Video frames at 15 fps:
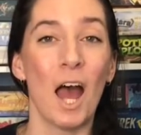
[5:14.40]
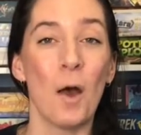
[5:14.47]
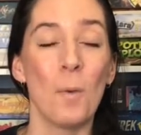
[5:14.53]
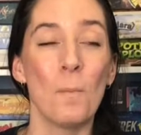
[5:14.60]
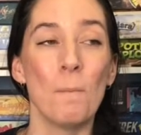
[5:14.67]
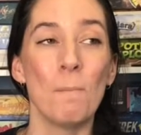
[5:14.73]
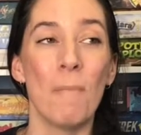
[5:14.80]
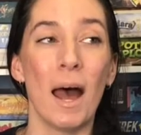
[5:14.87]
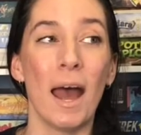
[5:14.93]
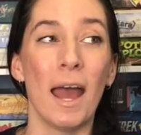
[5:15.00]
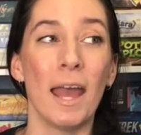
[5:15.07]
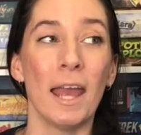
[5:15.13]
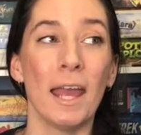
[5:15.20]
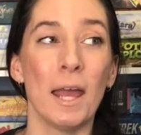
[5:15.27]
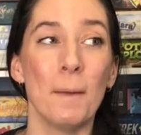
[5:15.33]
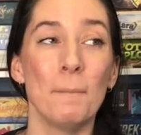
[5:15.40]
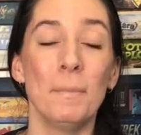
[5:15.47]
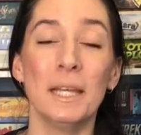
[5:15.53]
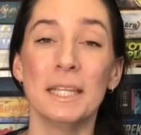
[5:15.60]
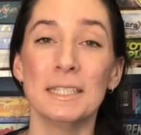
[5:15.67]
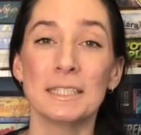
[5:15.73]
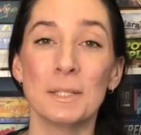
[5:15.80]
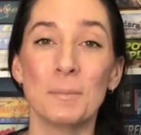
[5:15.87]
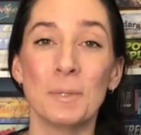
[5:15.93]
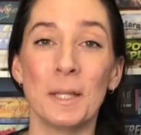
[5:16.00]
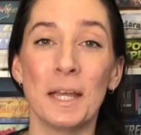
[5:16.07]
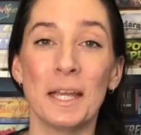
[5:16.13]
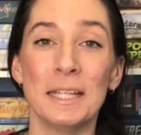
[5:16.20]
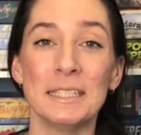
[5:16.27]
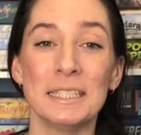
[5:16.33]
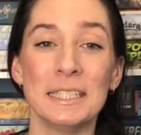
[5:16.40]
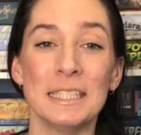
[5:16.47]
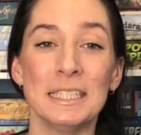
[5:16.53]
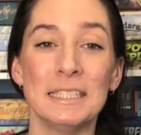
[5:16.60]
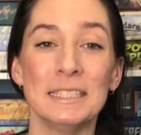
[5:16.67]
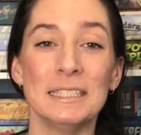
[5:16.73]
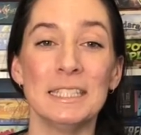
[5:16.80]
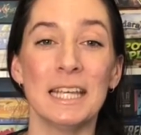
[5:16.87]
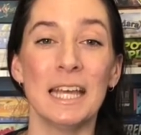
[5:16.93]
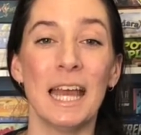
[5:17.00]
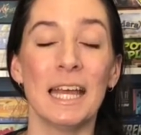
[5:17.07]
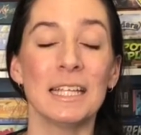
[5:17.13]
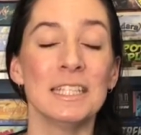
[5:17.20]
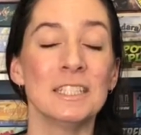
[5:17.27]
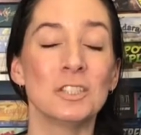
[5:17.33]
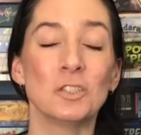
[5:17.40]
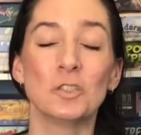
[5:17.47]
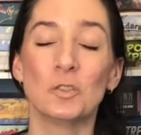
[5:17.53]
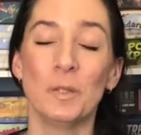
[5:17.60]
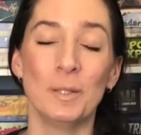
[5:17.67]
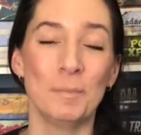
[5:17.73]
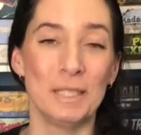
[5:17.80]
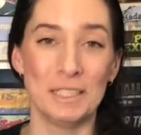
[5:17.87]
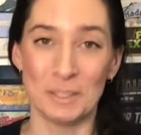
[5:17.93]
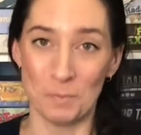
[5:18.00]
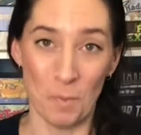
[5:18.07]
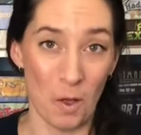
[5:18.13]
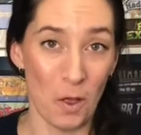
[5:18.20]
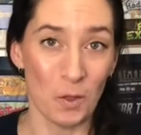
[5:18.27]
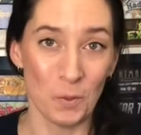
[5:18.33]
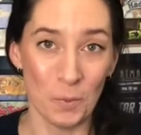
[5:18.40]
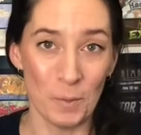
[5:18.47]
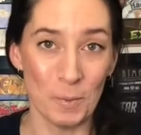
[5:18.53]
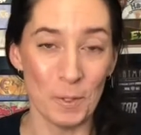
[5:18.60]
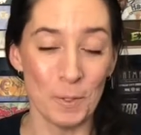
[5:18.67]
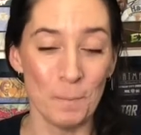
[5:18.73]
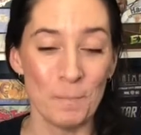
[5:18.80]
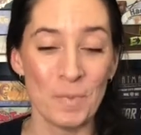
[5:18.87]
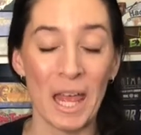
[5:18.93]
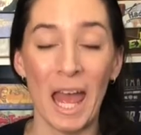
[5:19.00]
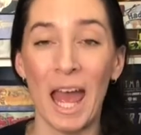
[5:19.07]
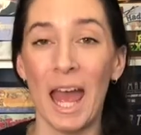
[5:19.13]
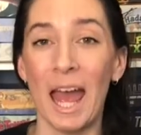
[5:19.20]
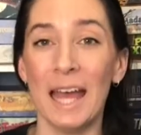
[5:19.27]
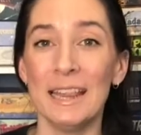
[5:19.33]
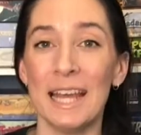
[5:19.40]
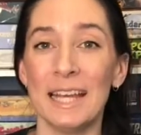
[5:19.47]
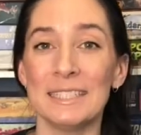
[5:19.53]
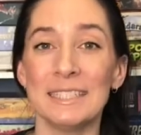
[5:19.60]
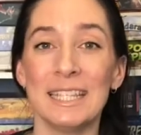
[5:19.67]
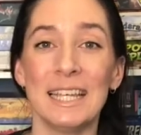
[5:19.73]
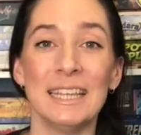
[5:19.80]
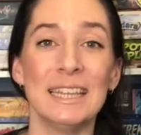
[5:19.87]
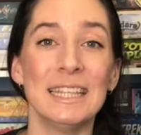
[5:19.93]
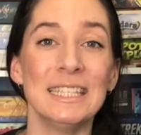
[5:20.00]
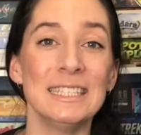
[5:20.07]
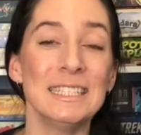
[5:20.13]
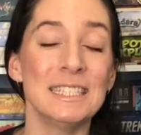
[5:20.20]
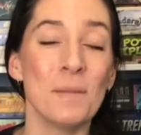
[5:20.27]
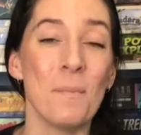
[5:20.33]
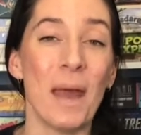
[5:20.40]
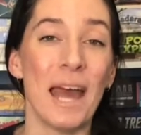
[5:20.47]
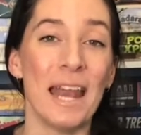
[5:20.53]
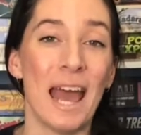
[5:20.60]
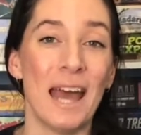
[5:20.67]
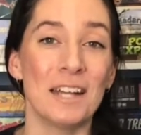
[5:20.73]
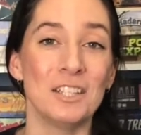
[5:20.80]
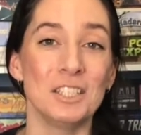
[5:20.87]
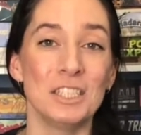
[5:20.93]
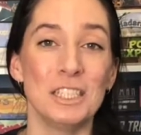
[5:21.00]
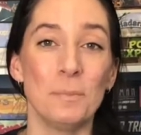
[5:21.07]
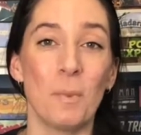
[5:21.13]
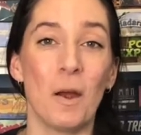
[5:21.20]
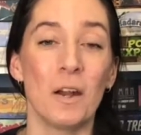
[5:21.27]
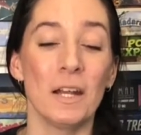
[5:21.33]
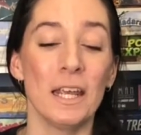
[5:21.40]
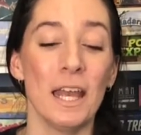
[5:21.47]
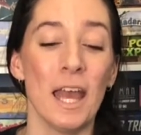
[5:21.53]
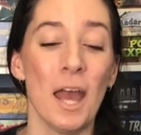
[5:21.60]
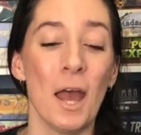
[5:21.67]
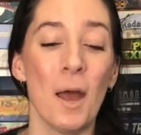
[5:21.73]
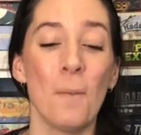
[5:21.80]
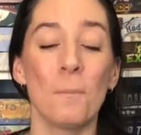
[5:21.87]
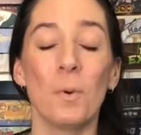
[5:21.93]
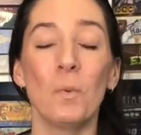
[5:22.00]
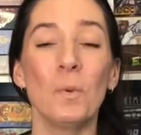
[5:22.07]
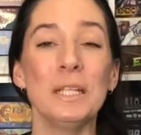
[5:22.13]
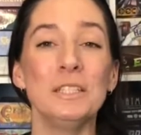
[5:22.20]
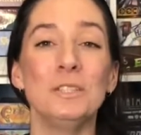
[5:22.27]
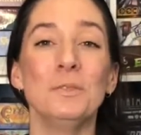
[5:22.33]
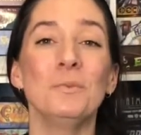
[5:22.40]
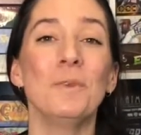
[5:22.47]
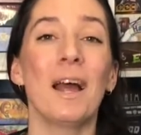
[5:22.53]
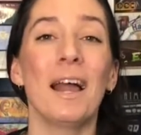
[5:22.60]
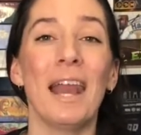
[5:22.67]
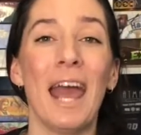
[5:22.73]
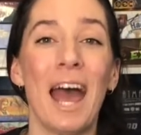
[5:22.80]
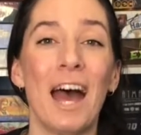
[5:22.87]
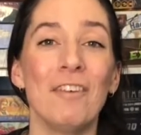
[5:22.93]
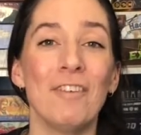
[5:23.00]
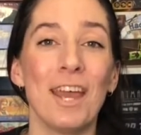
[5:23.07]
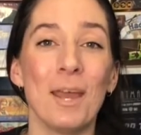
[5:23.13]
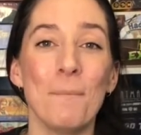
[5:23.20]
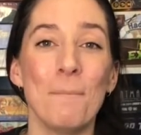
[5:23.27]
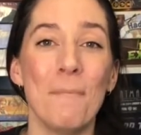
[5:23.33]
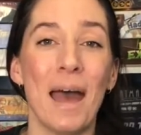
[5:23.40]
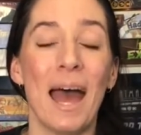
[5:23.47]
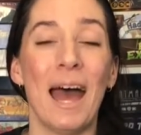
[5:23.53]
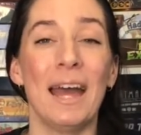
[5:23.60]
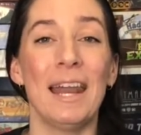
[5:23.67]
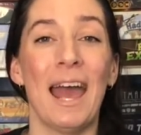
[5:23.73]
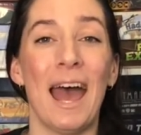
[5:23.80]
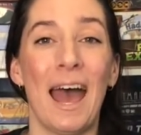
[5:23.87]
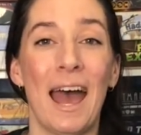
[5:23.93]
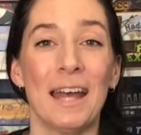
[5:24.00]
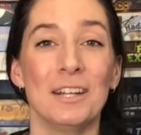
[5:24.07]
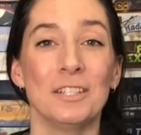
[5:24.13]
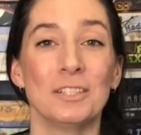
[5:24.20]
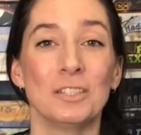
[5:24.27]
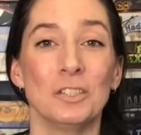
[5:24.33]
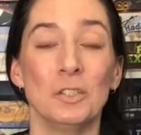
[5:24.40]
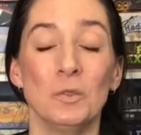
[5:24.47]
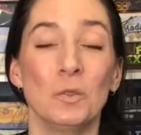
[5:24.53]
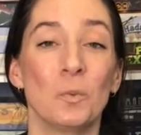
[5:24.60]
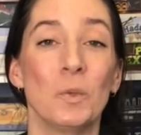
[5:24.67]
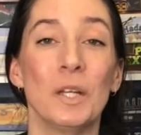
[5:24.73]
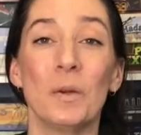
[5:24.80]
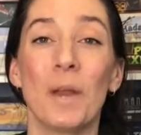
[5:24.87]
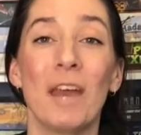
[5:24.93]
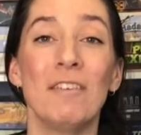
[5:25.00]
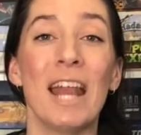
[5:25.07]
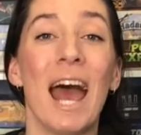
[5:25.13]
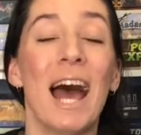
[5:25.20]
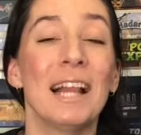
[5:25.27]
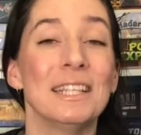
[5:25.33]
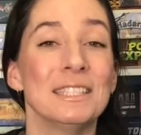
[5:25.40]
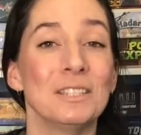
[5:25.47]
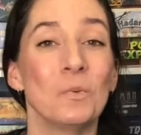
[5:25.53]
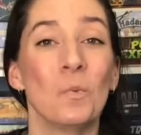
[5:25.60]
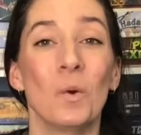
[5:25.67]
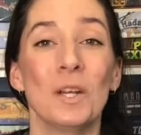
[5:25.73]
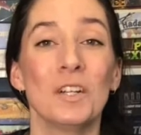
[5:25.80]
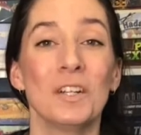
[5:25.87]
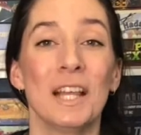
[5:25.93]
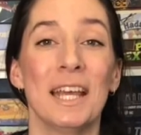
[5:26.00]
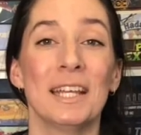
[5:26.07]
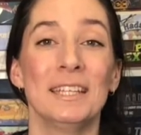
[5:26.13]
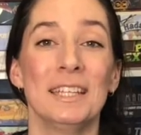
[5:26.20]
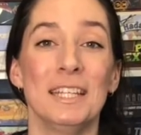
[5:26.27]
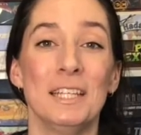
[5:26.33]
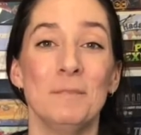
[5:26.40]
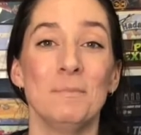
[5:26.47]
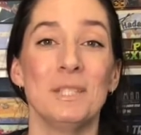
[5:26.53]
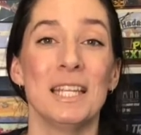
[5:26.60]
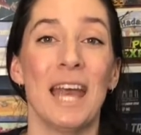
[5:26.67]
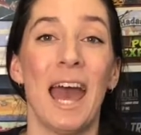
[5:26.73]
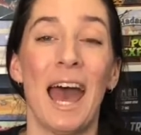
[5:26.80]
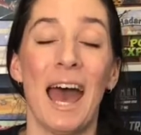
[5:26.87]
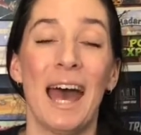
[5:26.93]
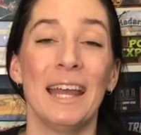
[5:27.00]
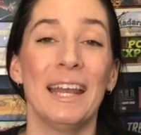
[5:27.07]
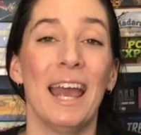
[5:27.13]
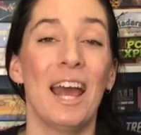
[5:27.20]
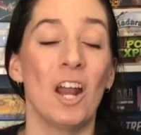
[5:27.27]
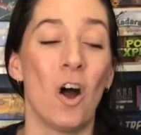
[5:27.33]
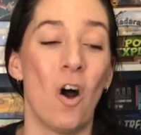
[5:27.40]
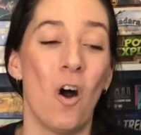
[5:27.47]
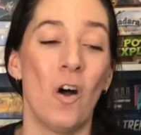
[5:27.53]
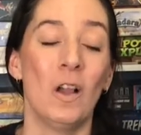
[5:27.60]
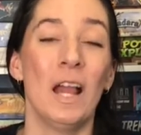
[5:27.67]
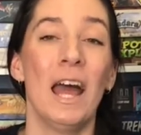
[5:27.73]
my biggest complaint is an extremely small quibble, and that's that this is the Mad Hatter's Tea Party, but we do not have a Mad Hatter suit. We don't have an Alice in Wonderland themed hat at all,